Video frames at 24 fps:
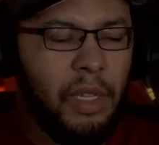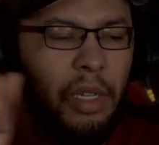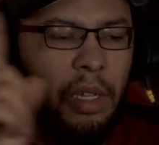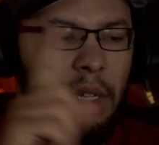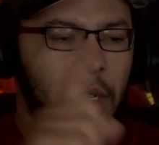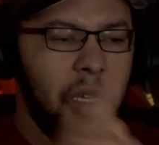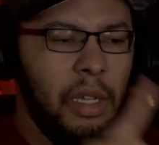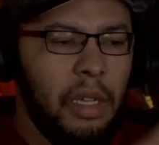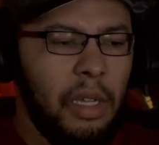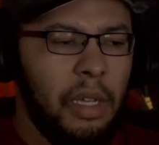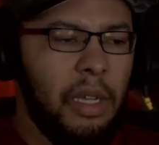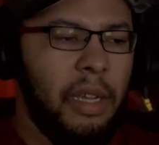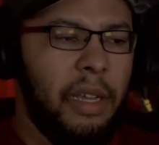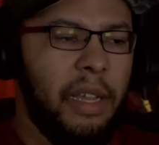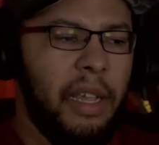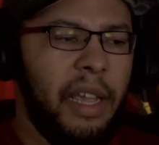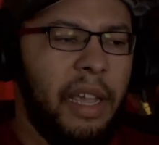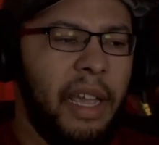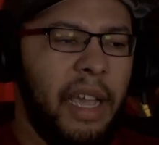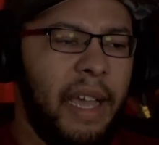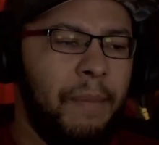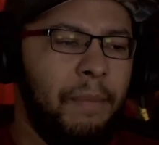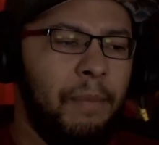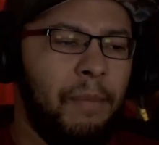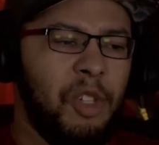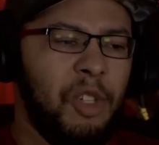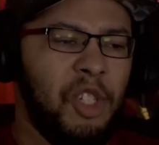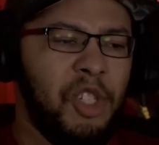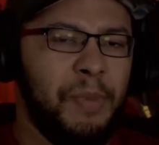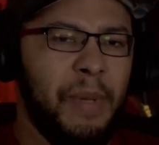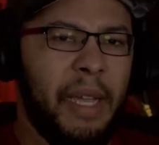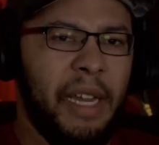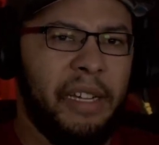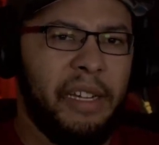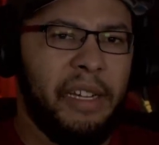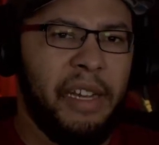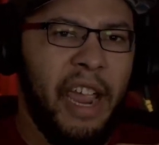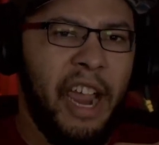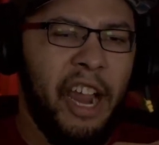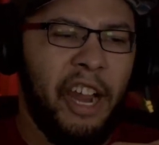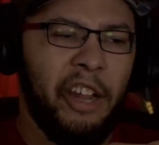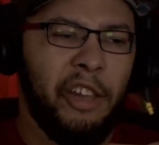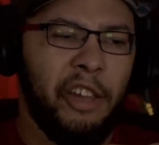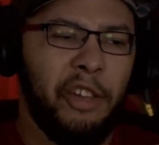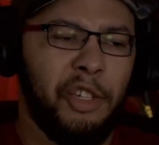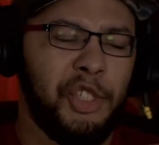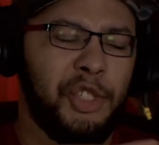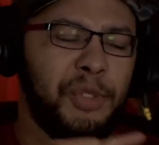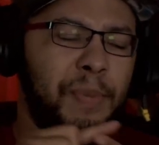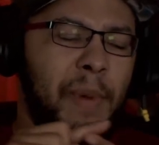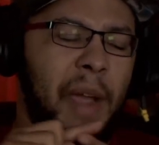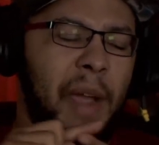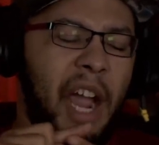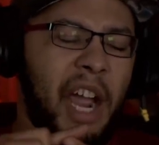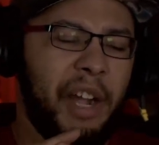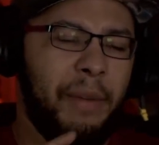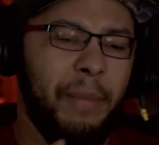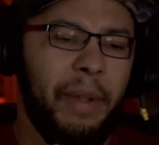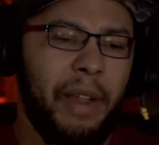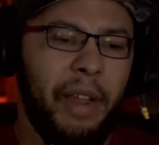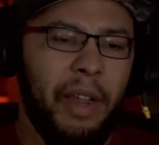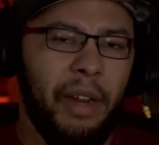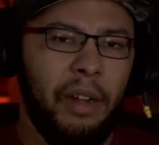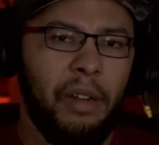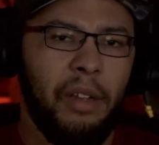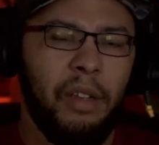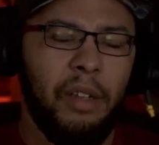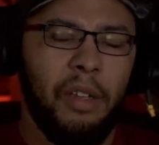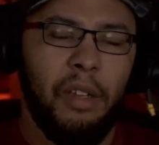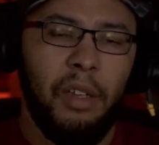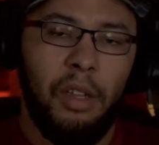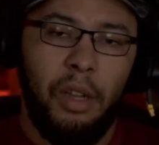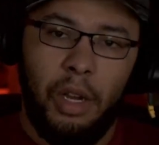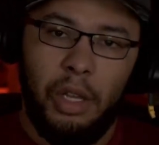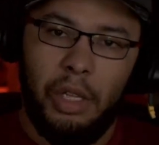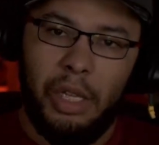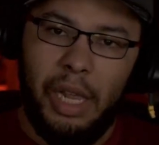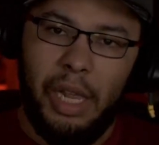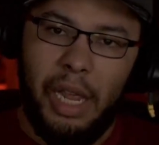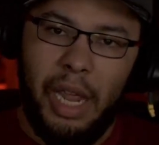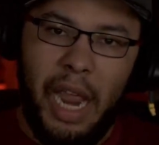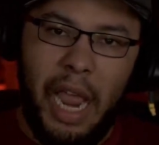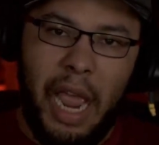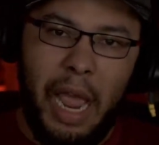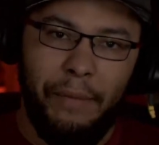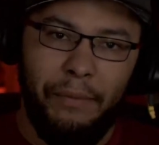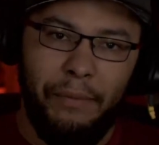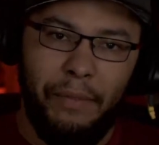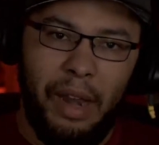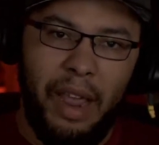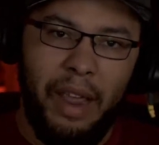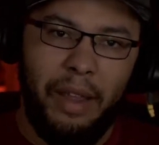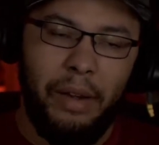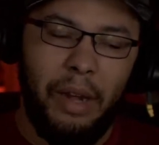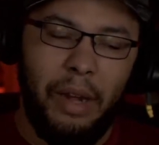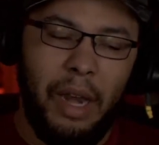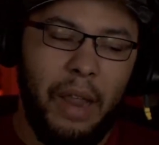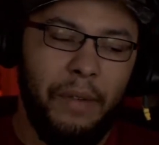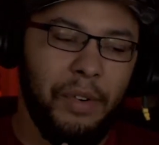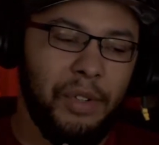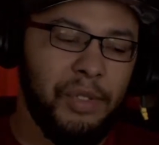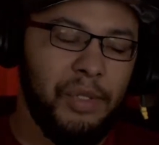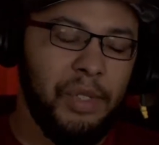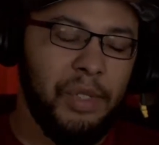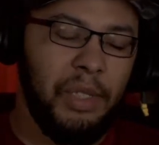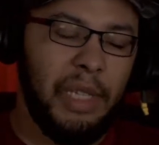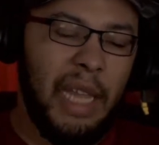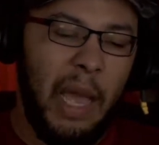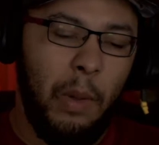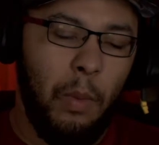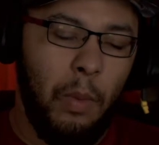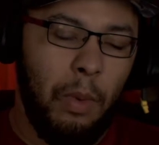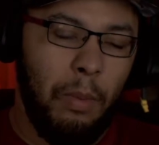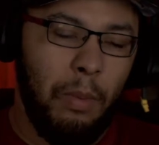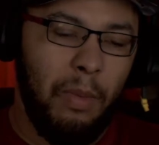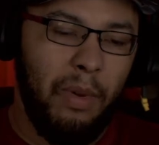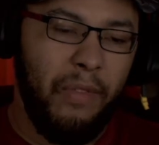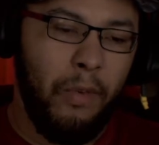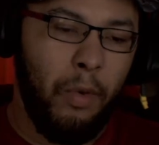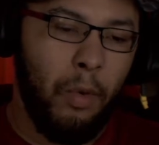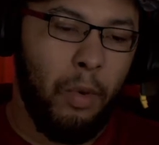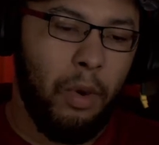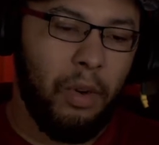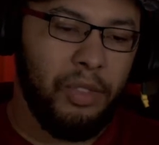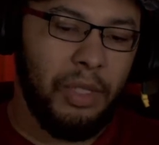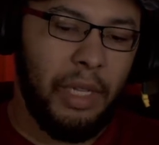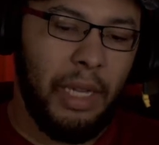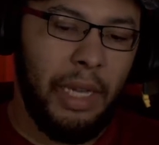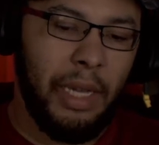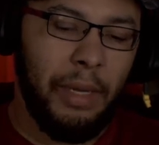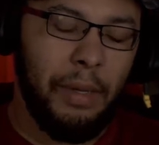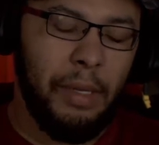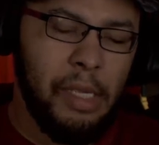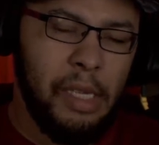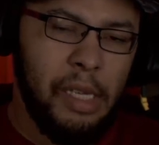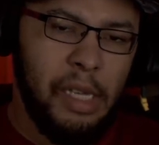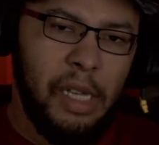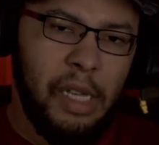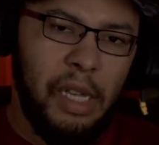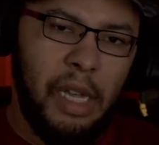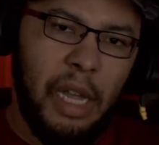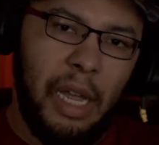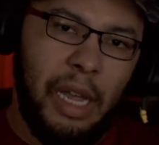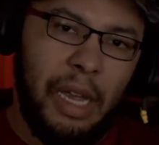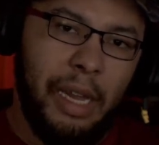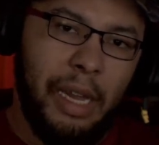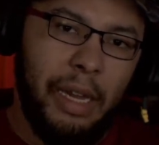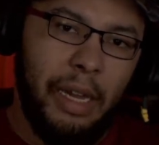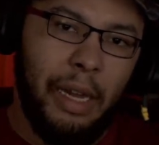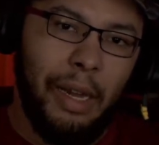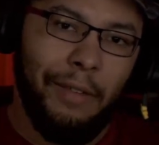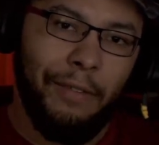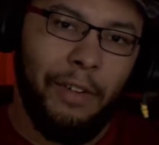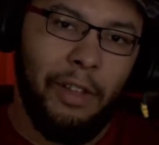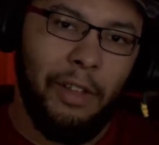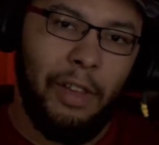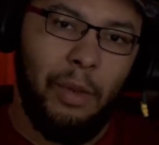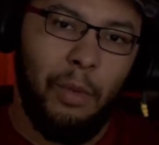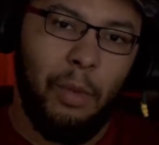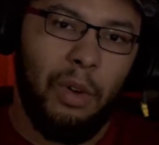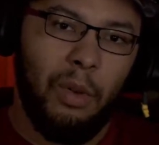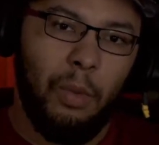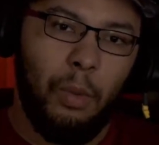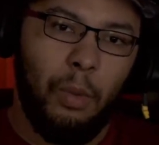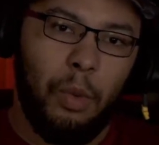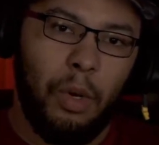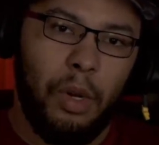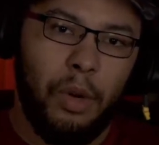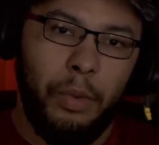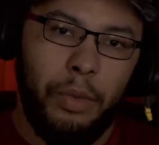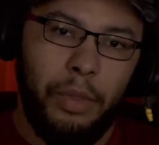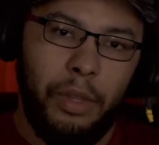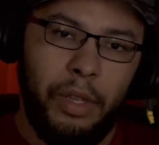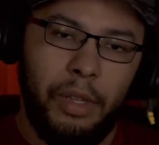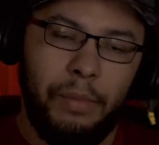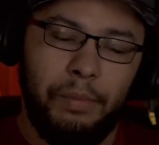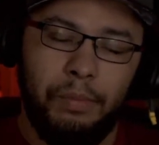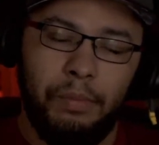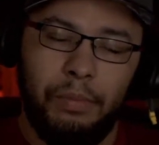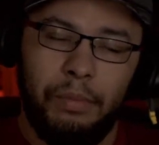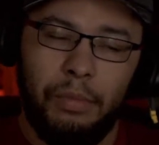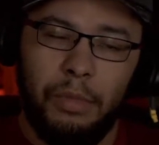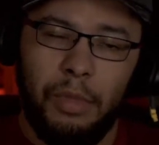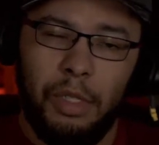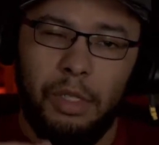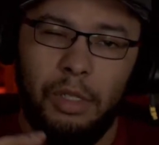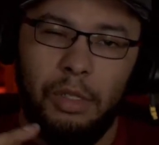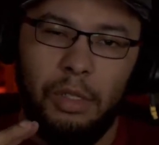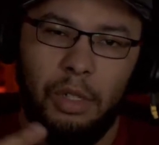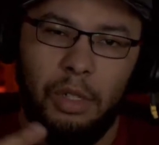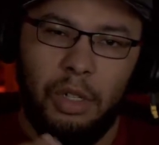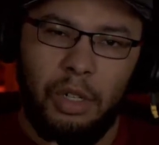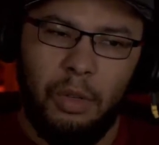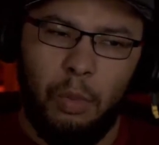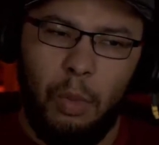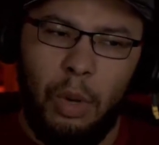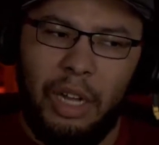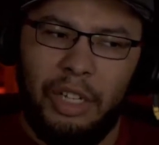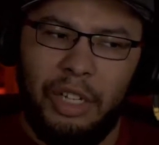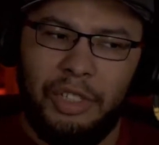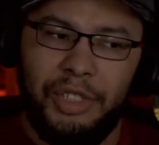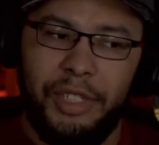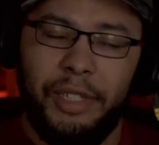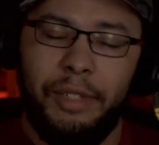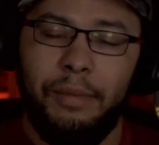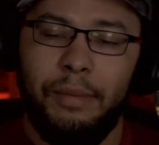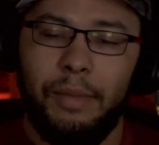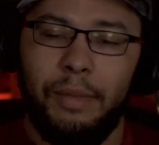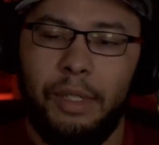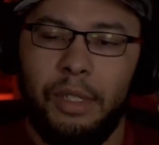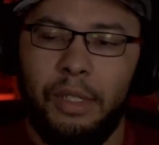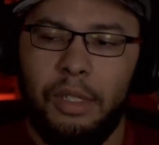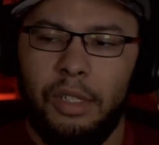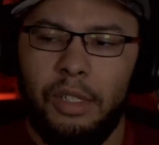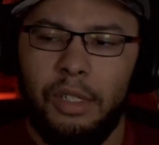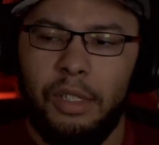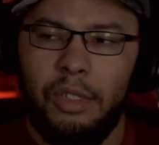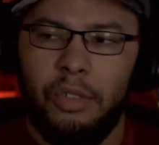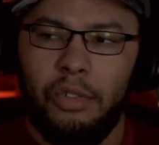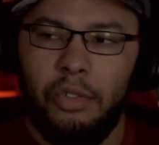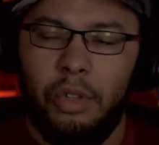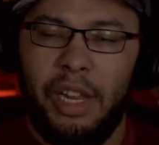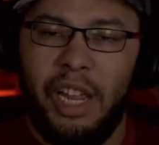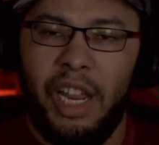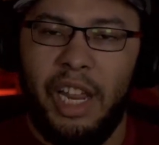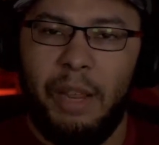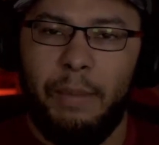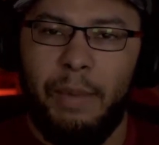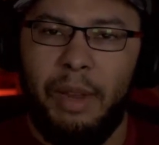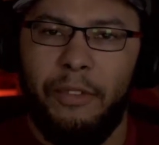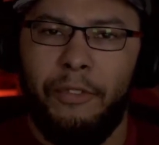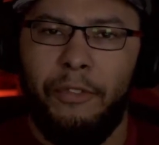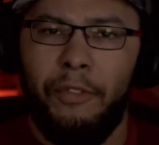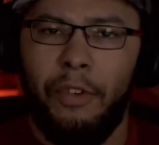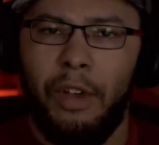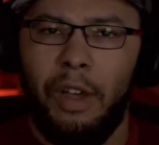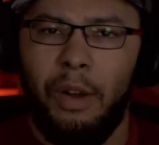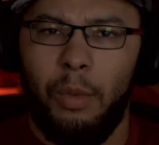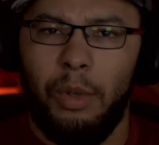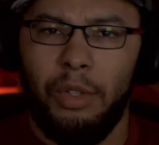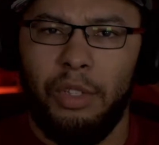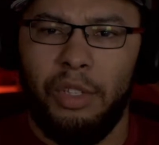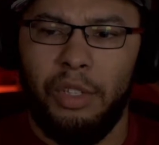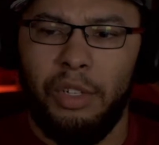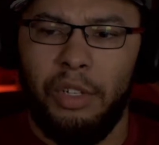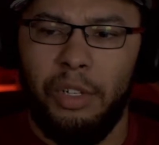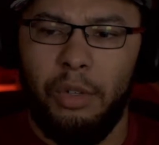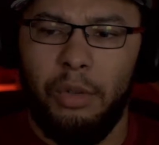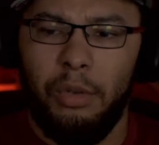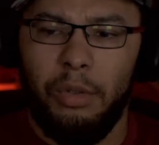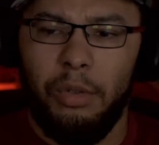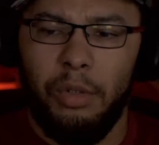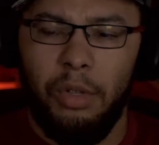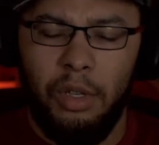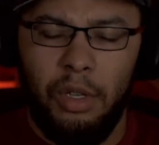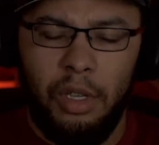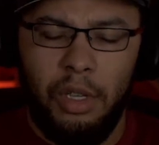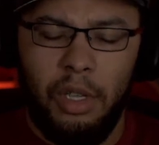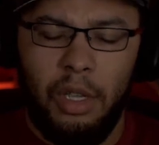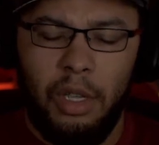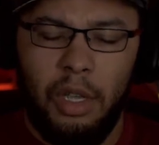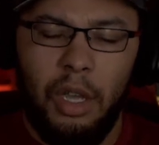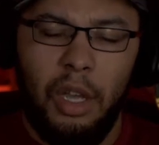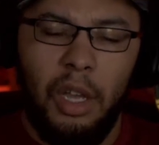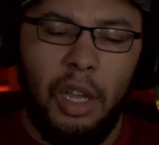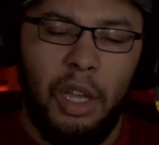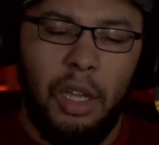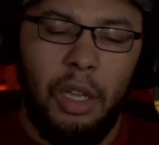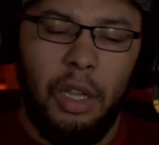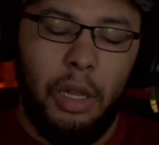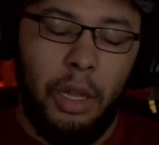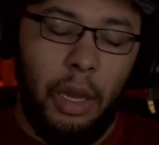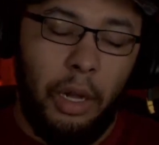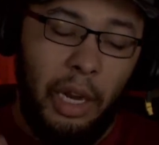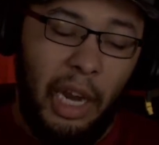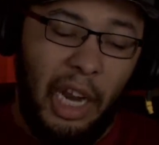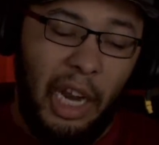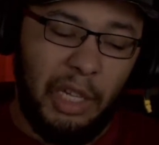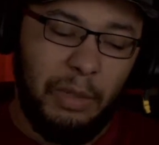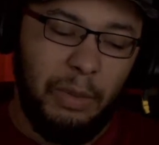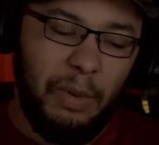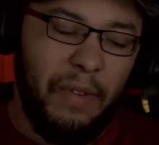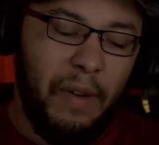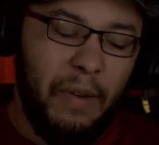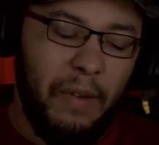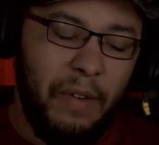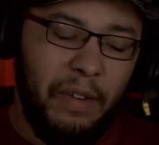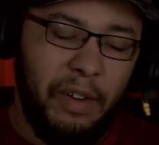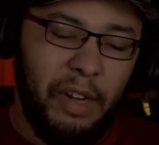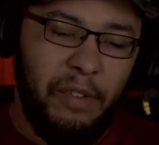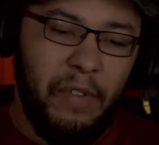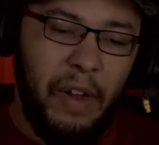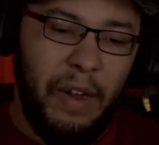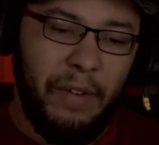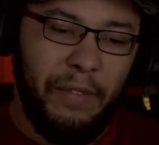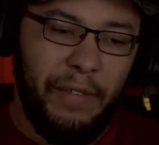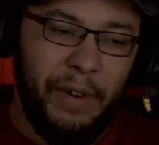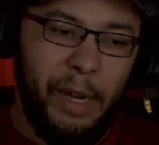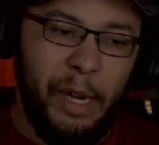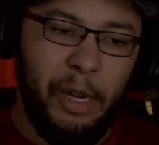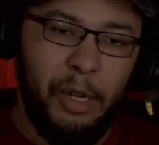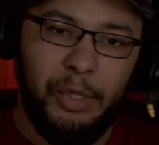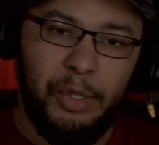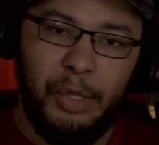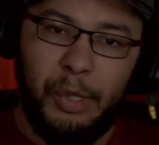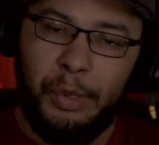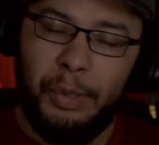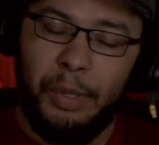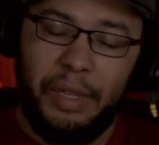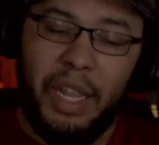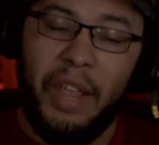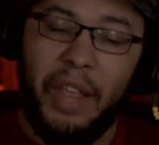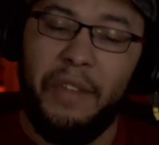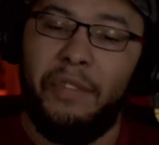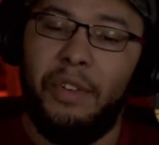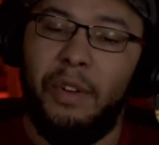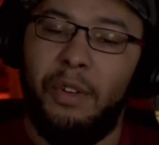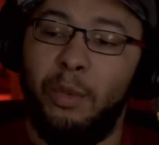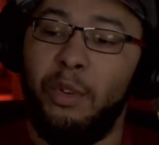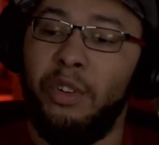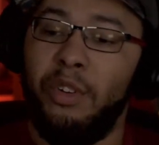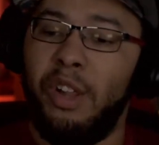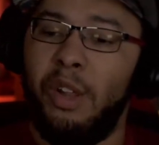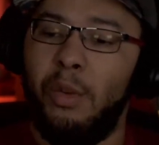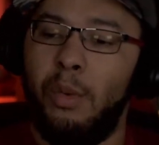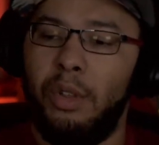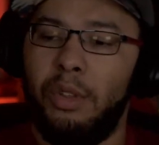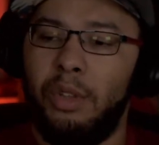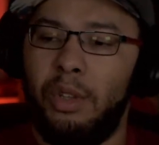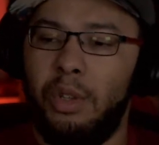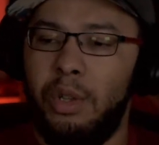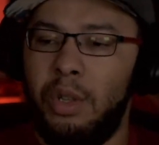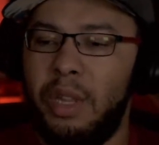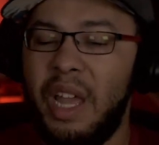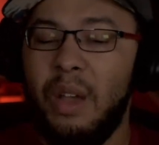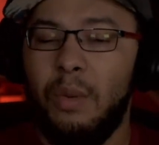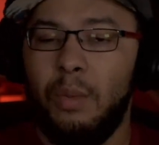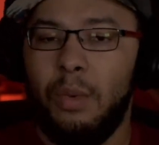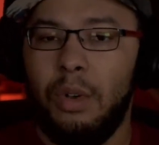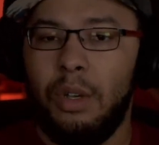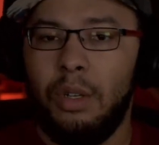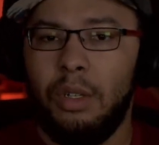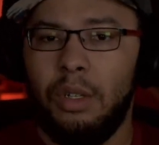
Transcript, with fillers: I got Spectacular Spider-Man because I have not never seen that one before. So I, I uh, really want to work with it or watch it. So that could be a fun one to do. And it is my favorite, favorite hero, so I definitely really won't do that one.